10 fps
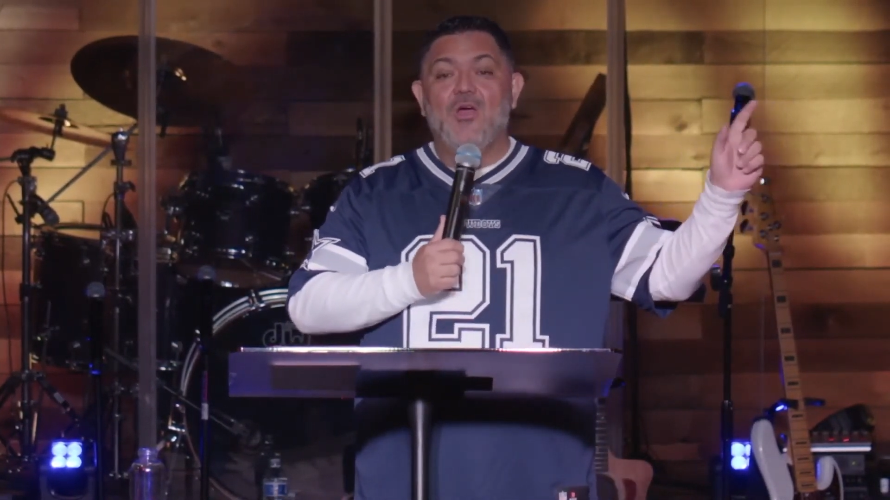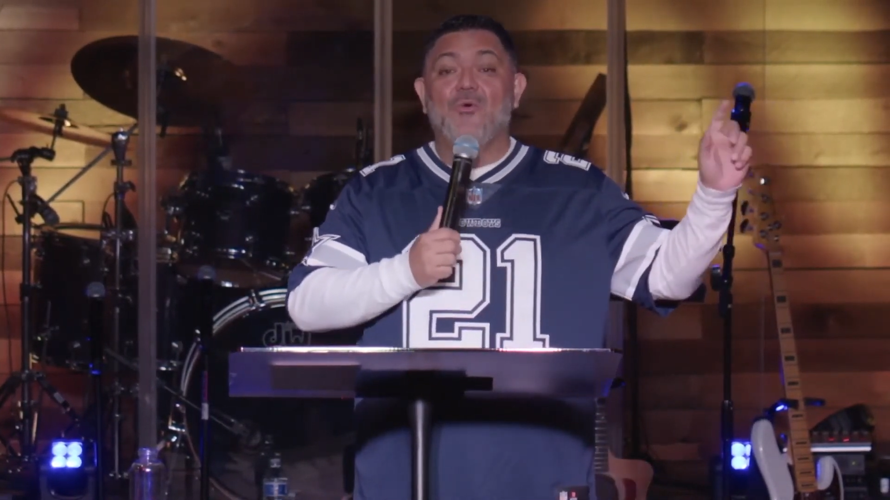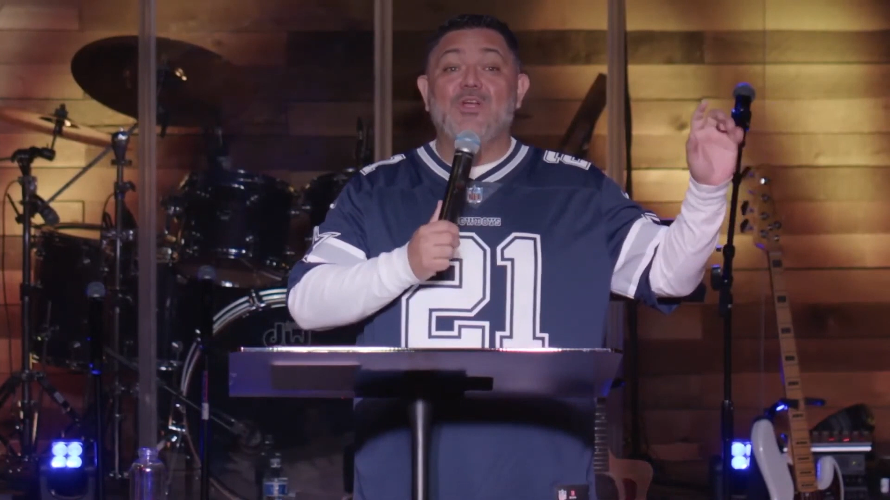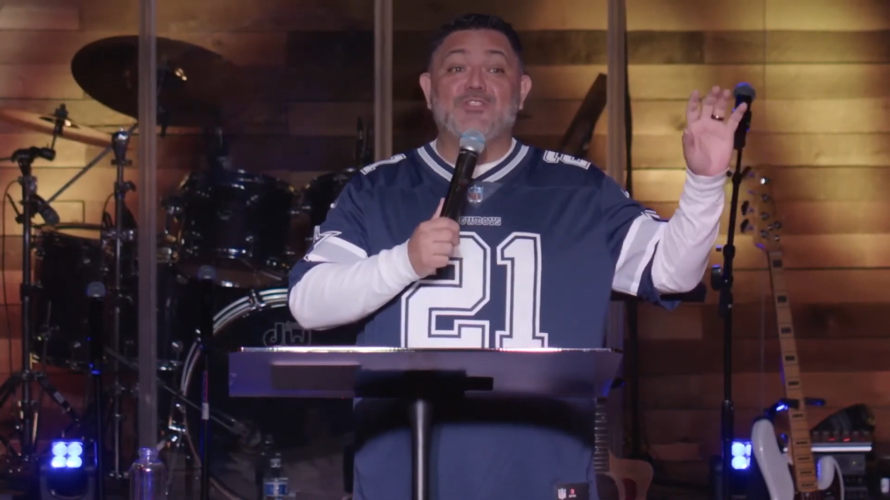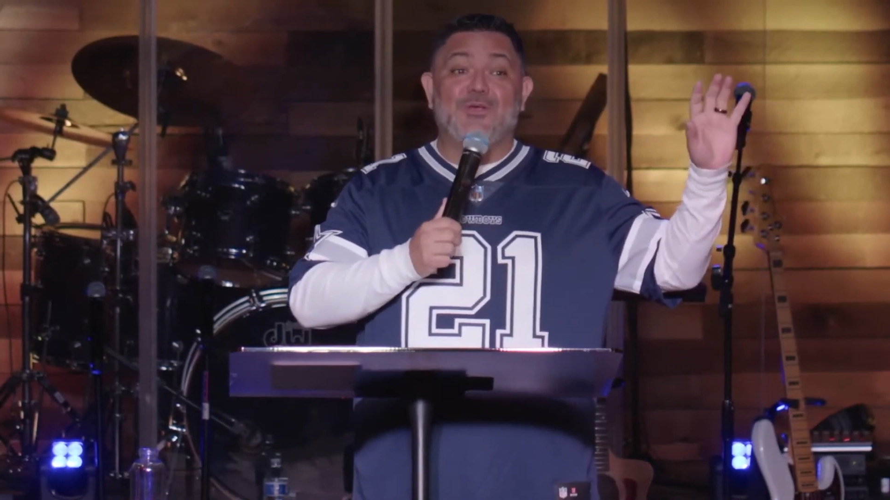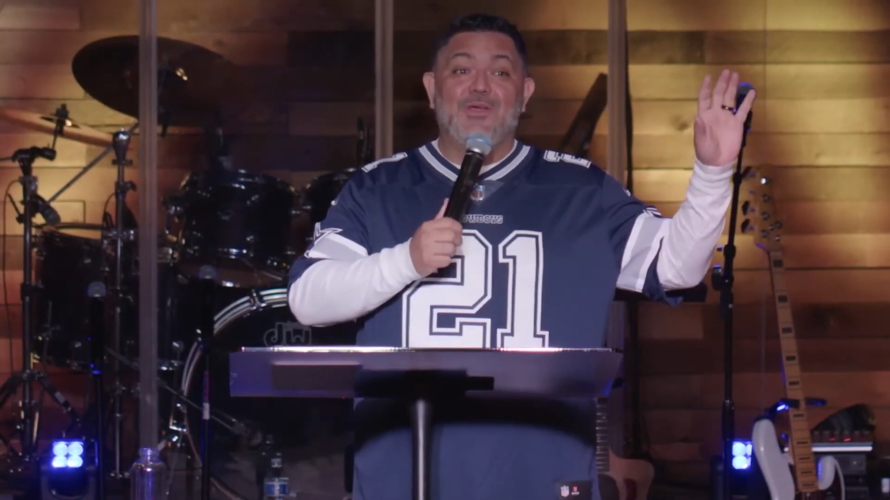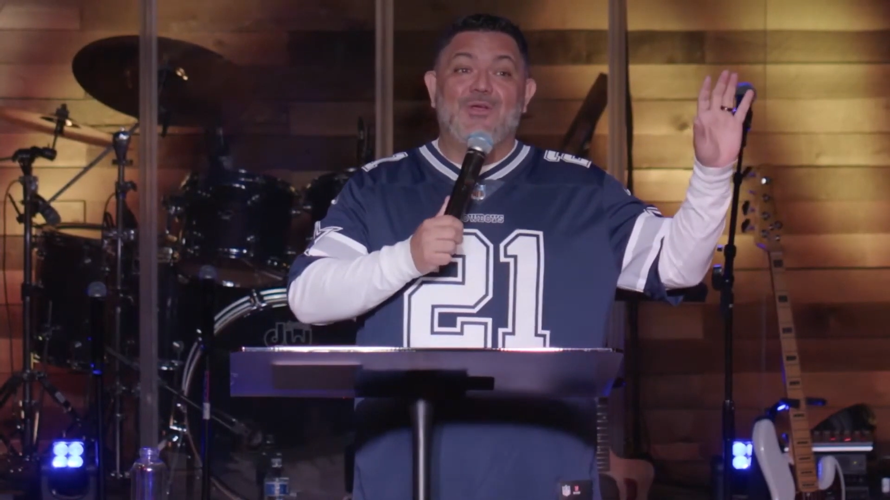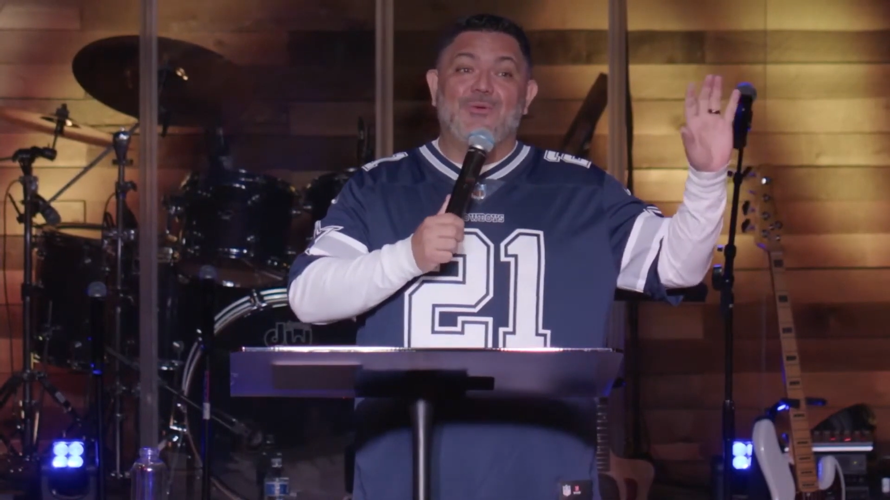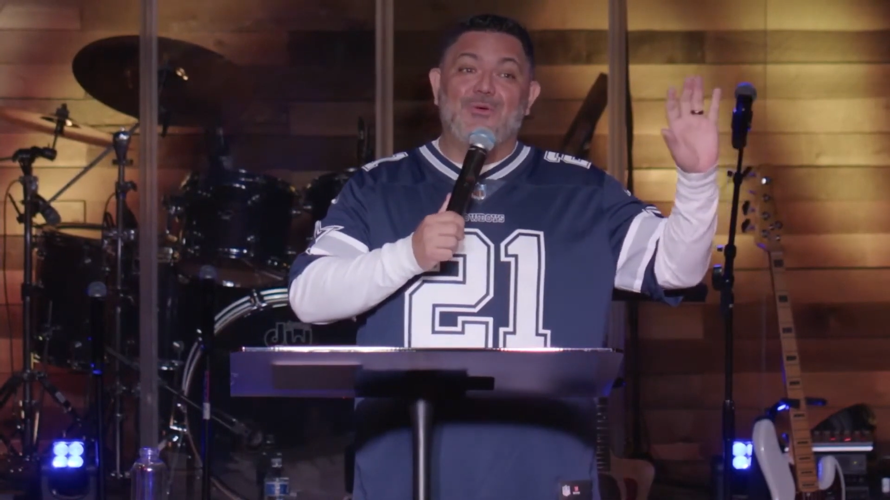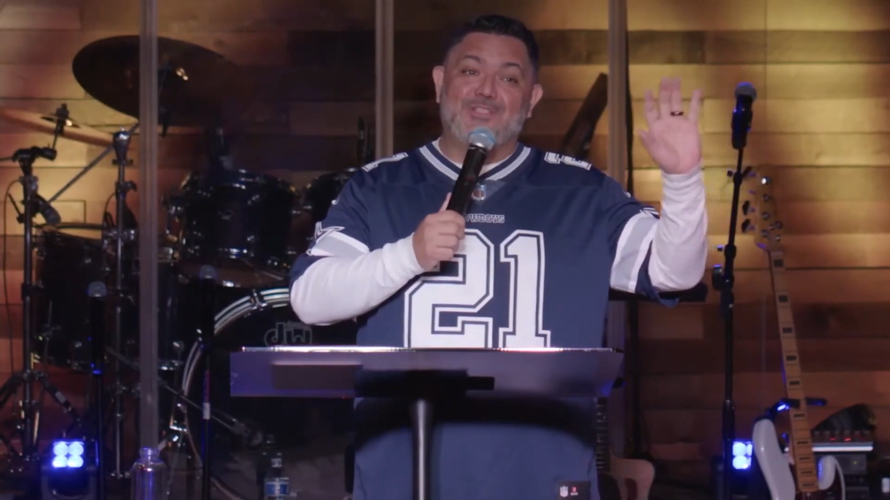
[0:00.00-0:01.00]
which,
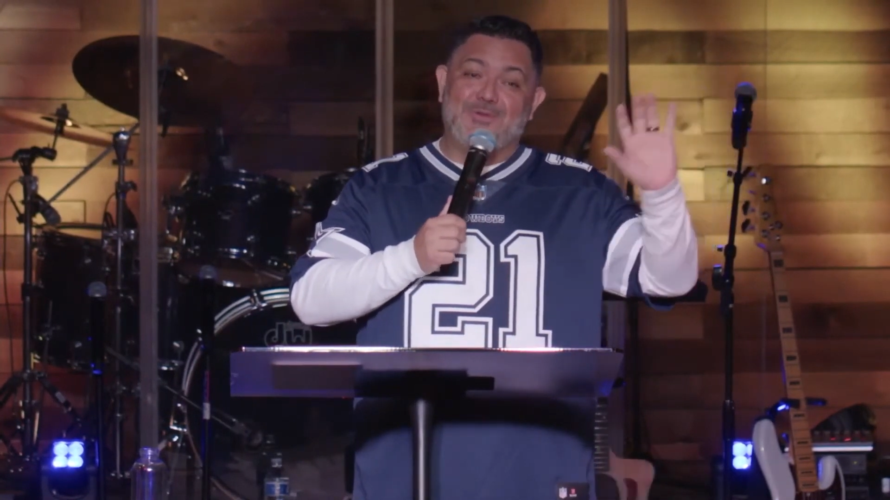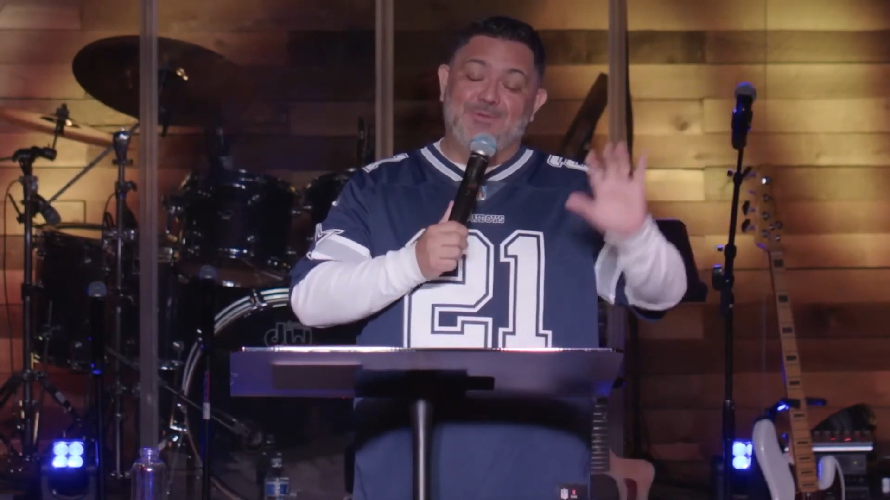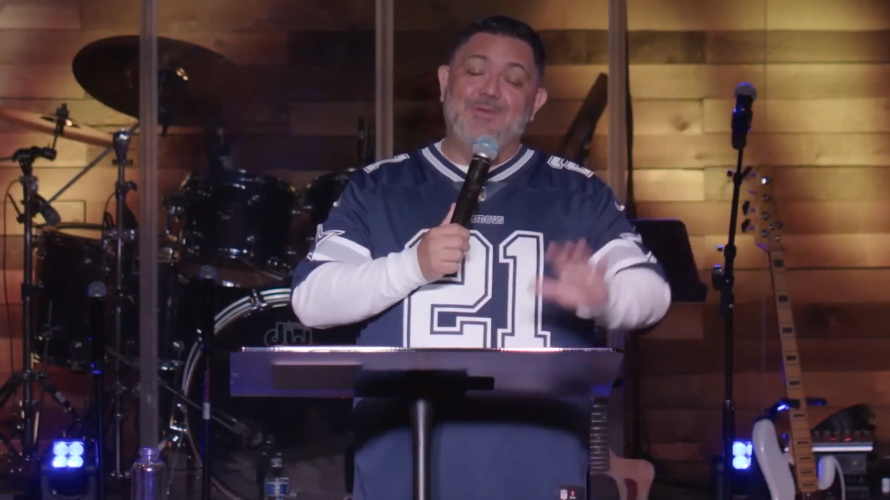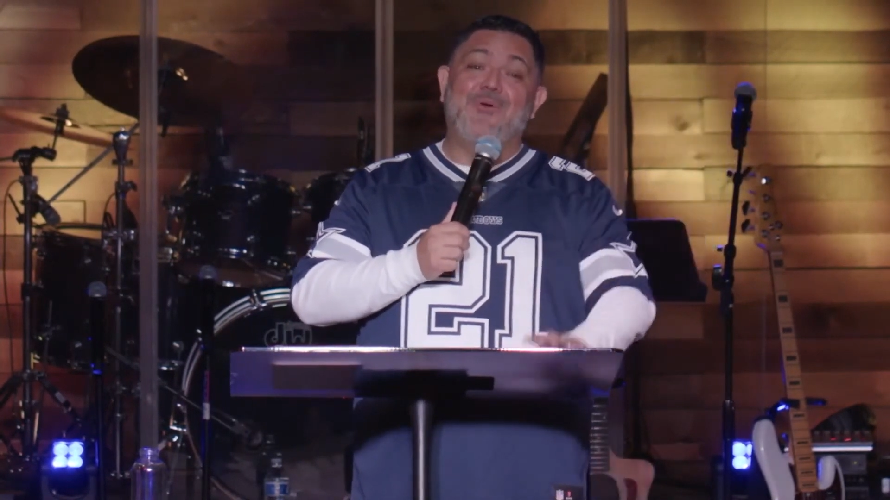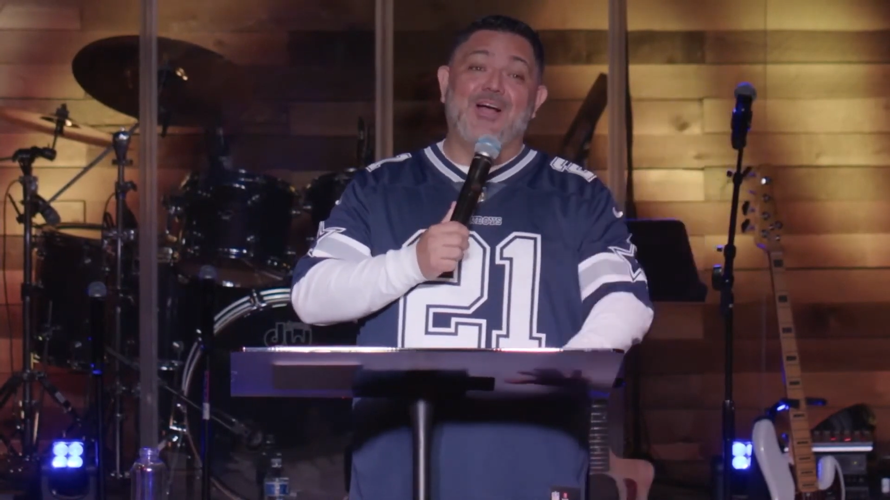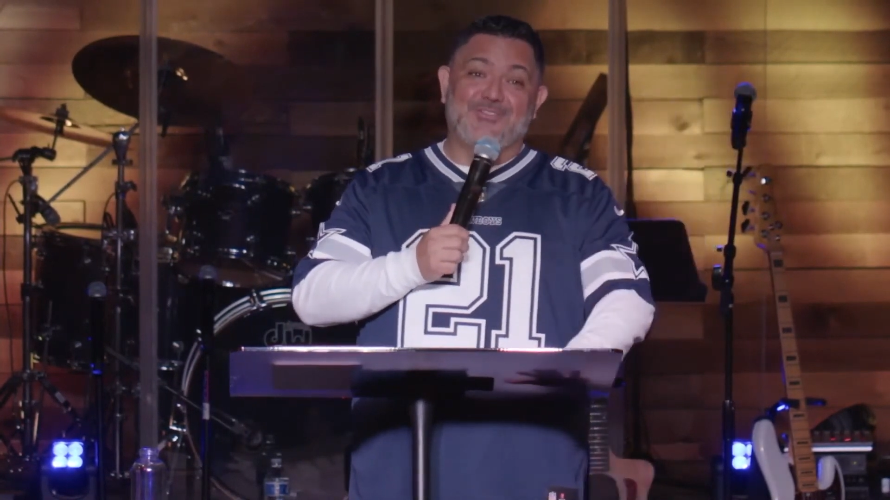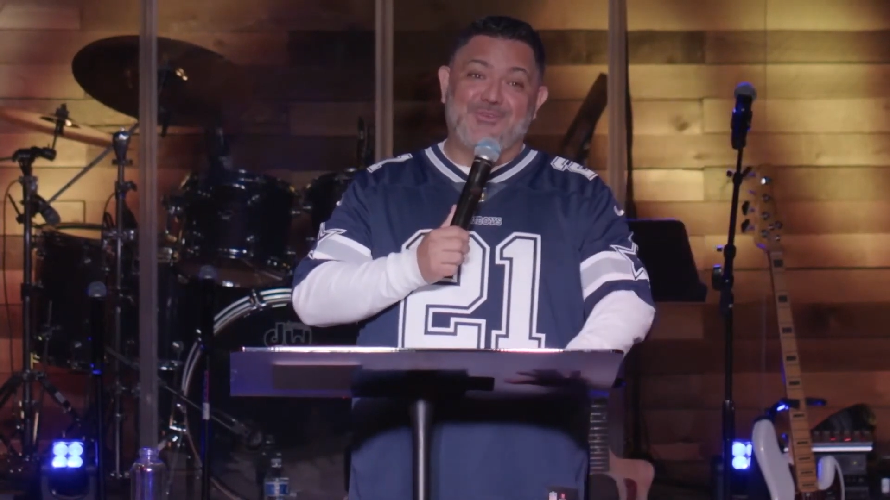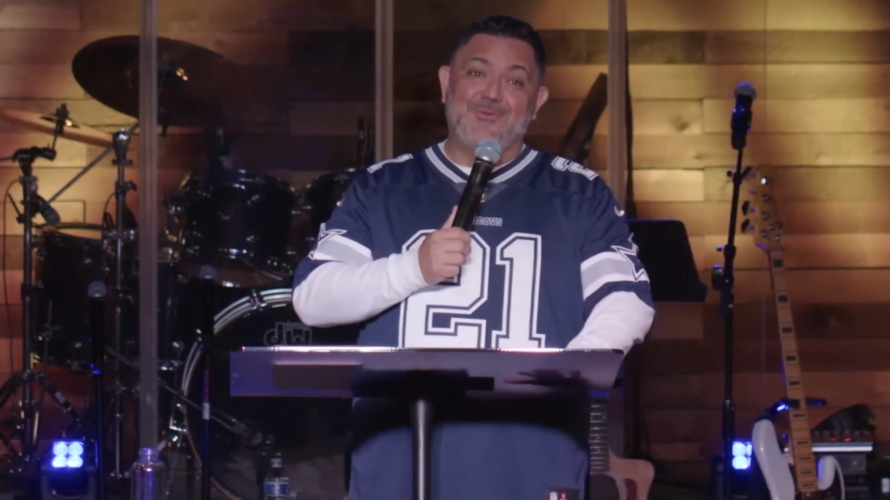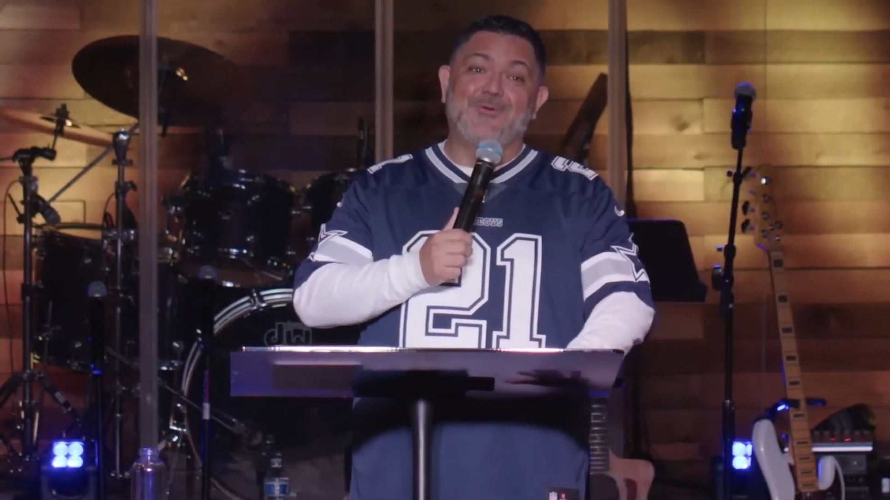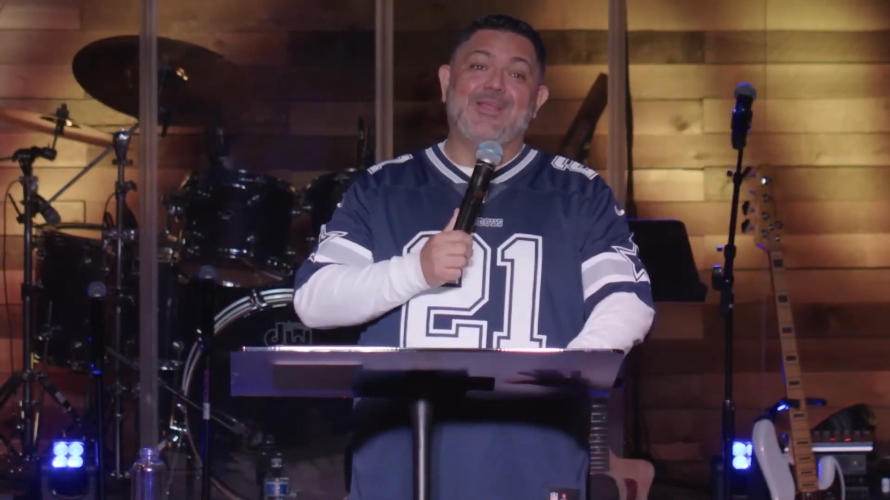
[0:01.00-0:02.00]
which let me pause for a
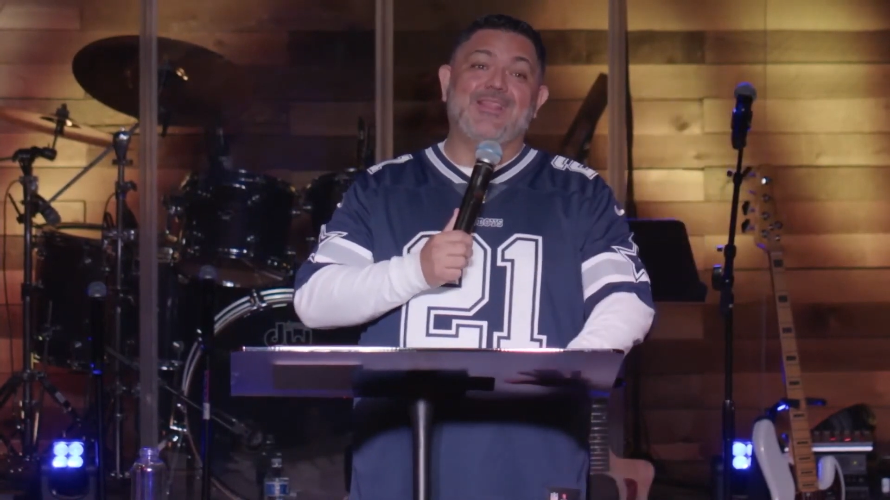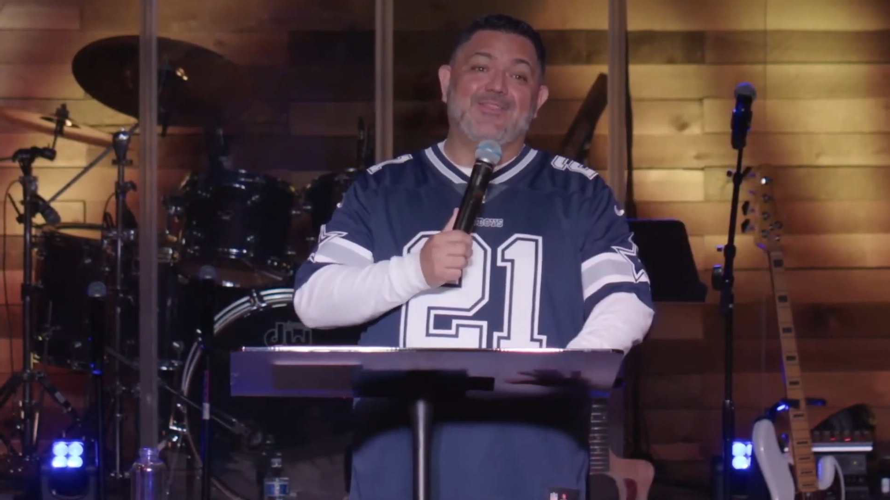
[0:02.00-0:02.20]
moment.